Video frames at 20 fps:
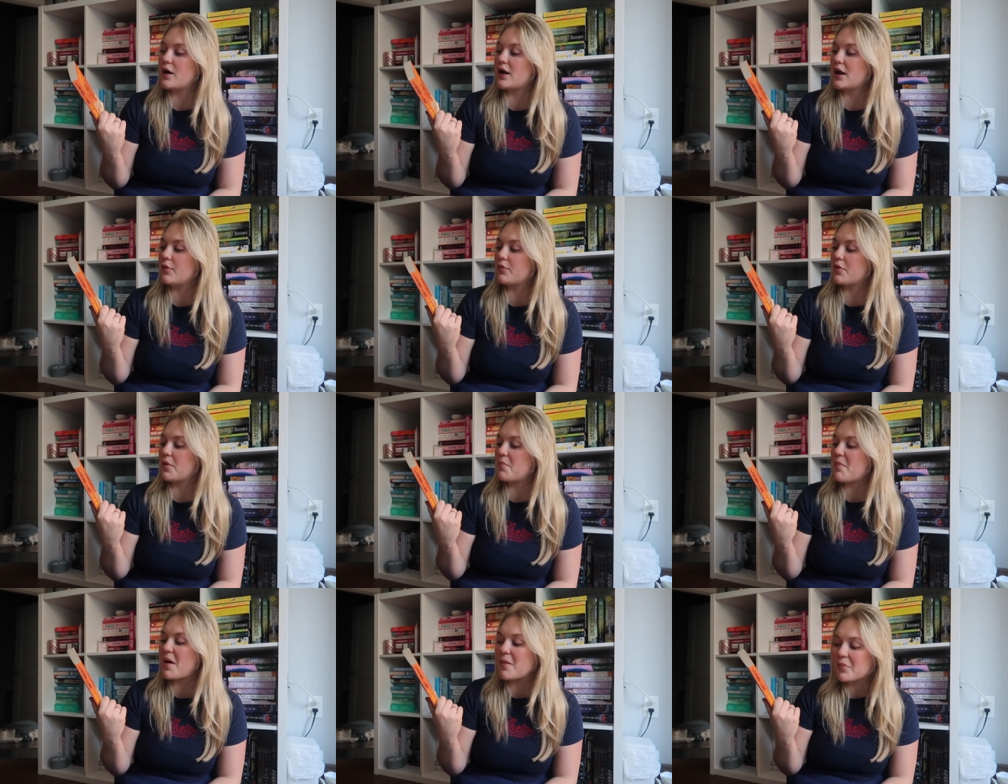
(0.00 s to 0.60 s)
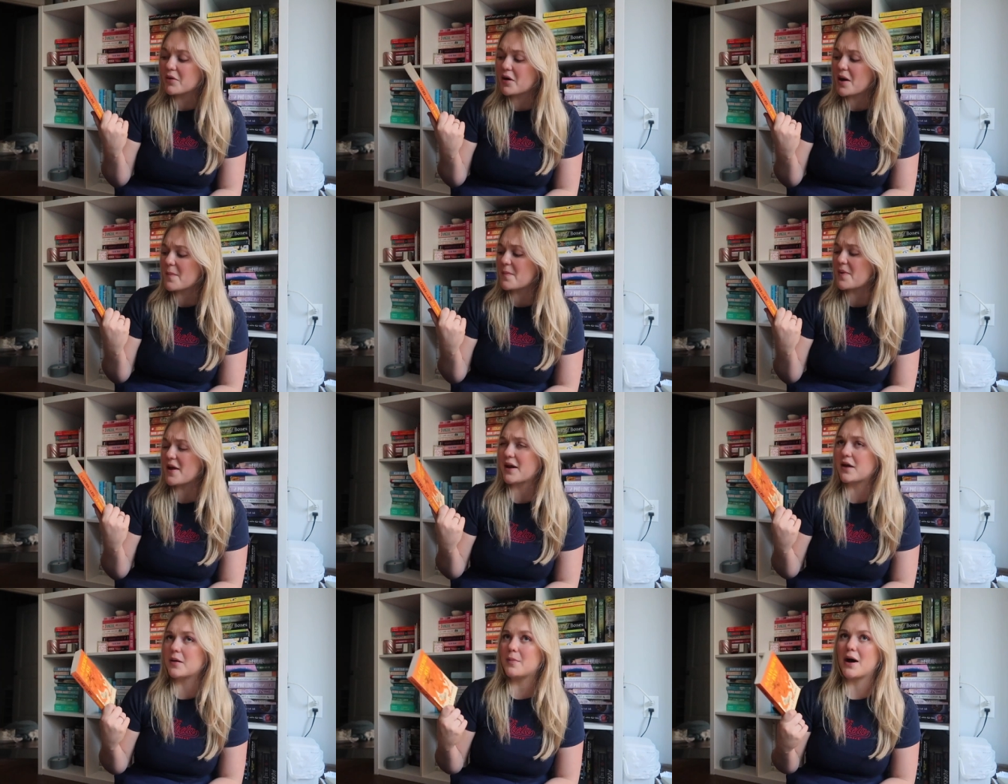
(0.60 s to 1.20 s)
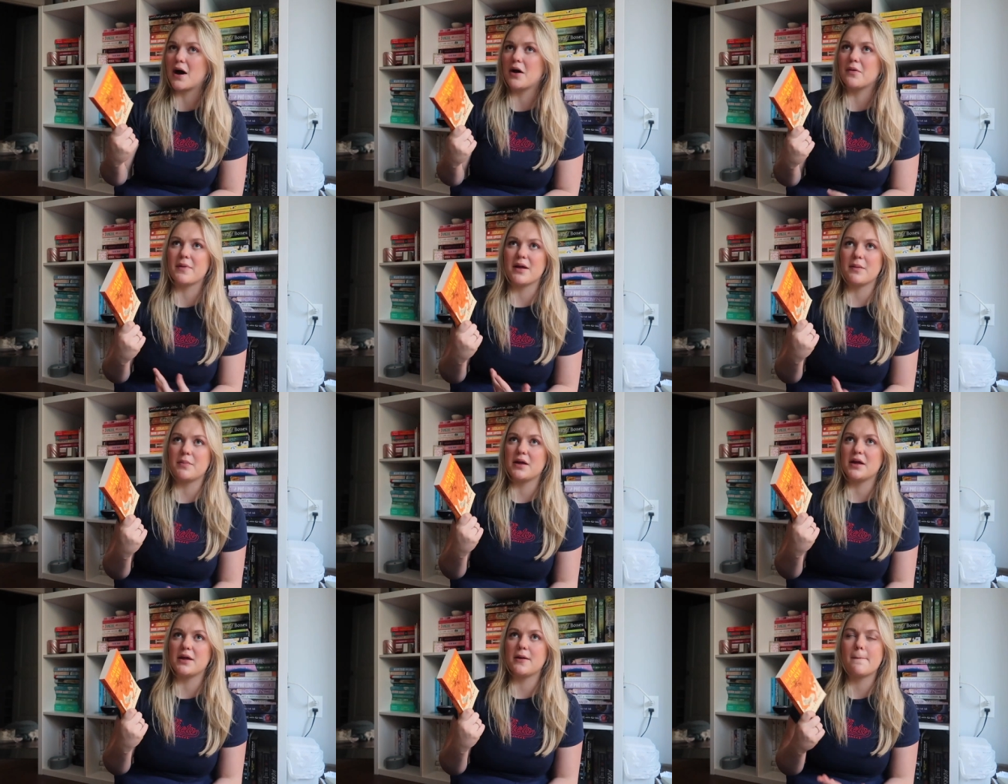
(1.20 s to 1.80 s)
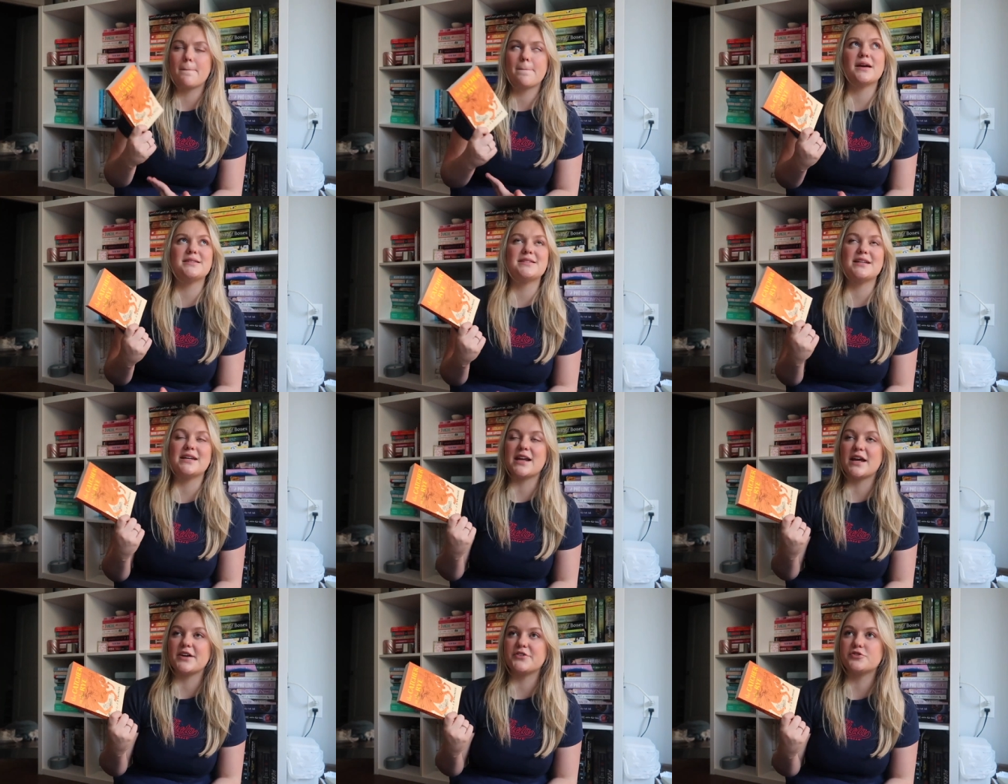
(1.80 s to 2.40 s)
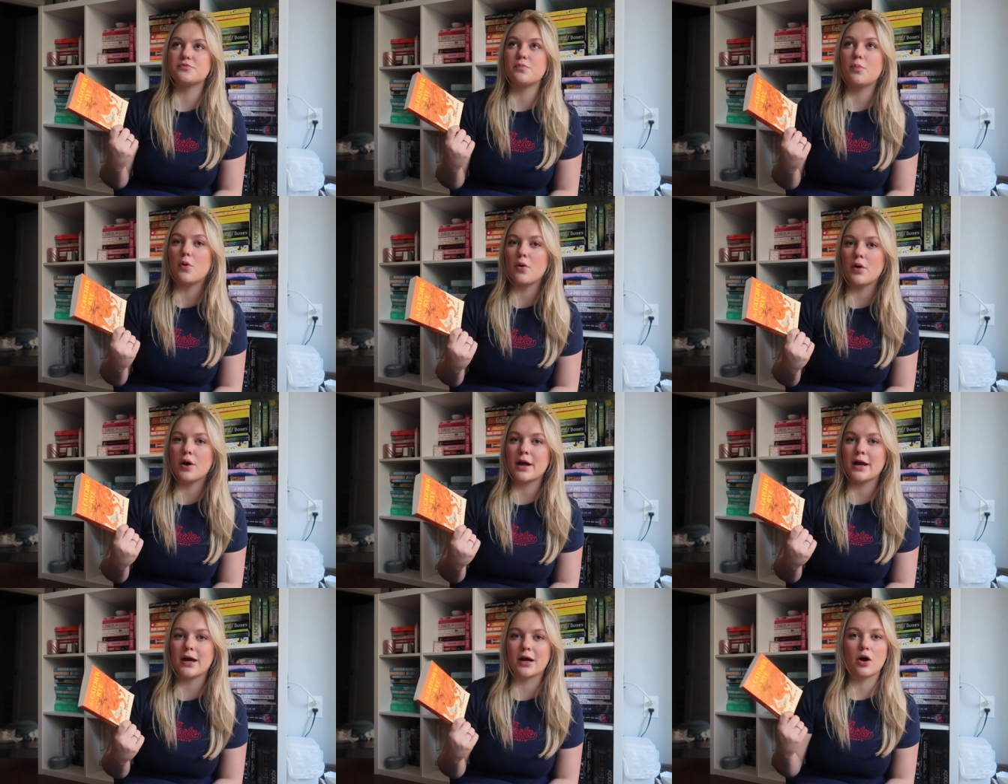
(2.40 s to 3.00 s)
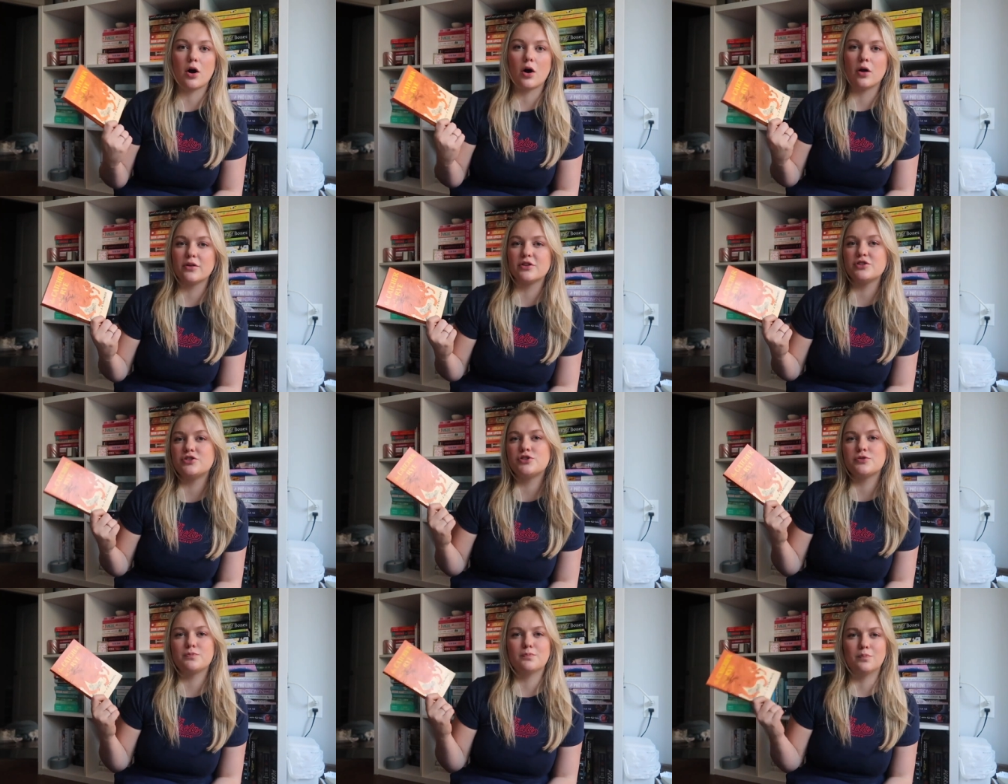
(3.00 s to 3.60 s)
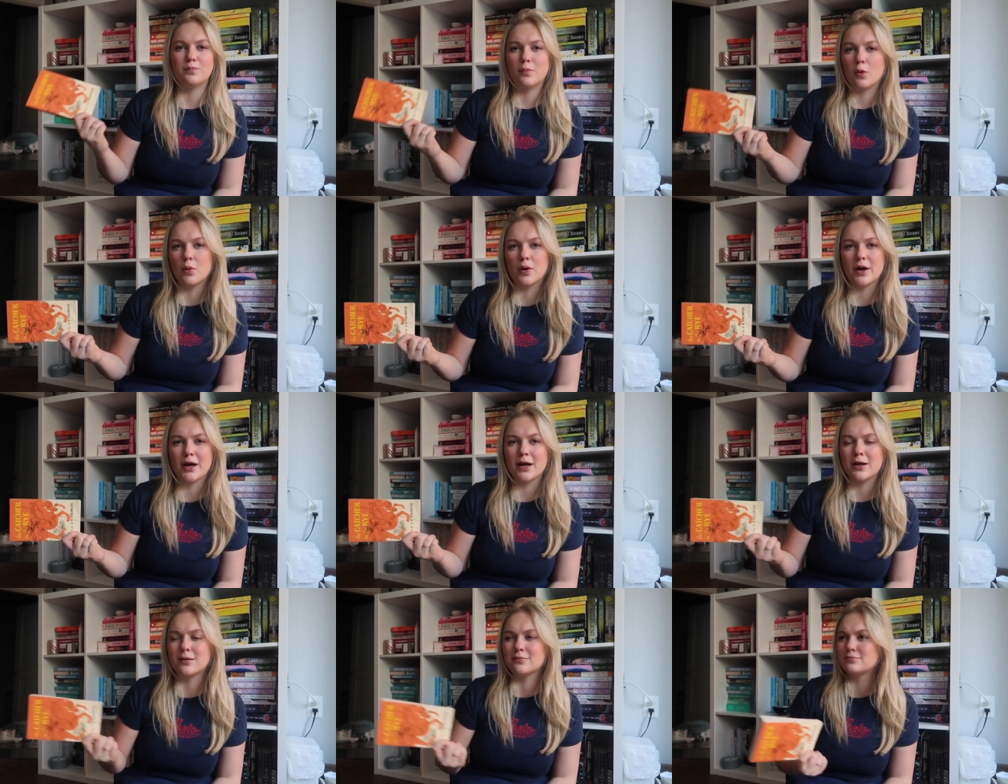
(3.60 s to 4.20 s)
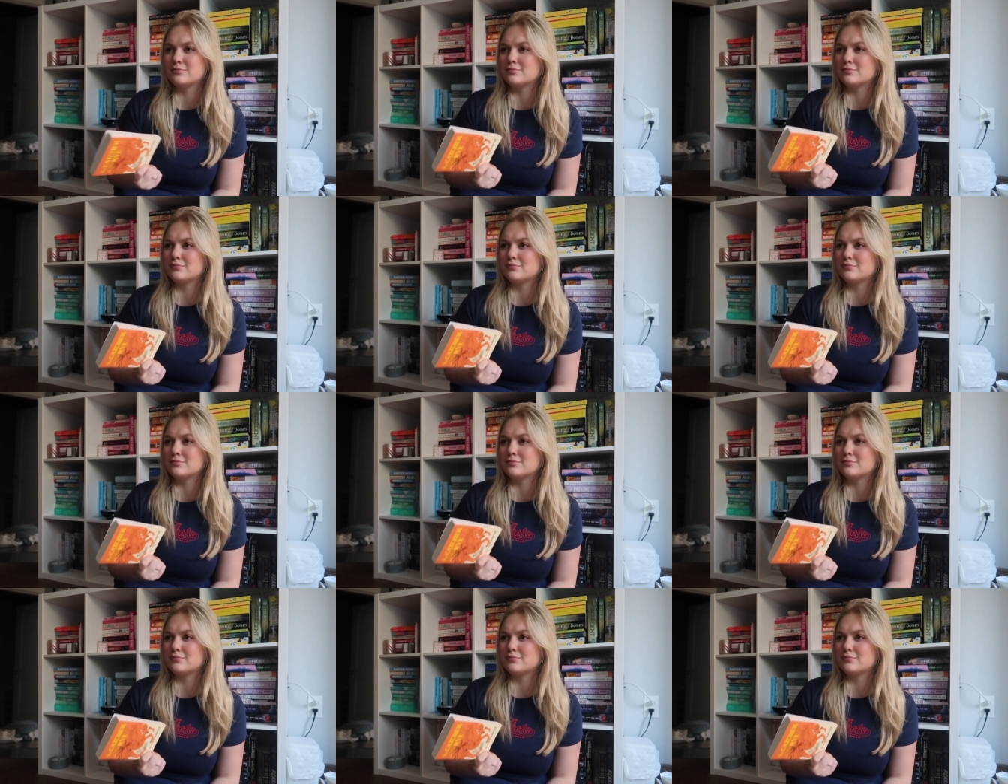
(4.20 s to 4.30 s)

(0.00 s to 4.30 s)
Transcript: and I remember it being about maybe a teenage boy, a college boy.